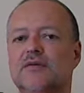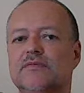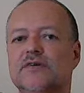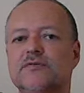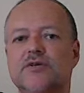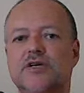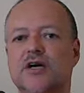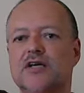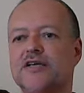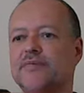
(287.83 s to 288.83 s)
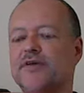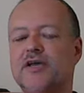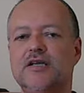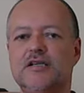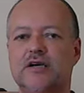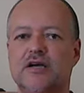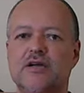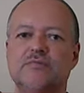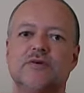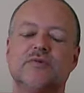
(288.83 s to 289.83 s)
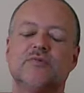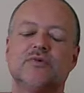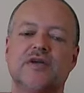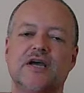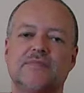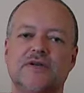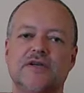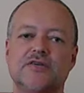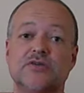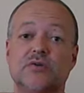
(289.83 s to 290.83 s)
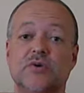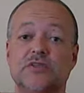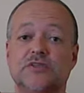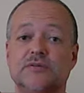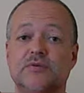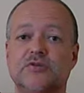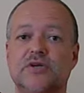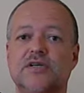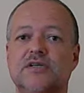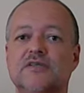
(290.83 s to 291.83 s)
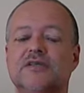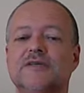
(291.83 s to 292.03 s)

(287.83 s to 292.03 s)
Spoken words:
feel free to contact me anytime. I'll be more than happy to answer your questions about training.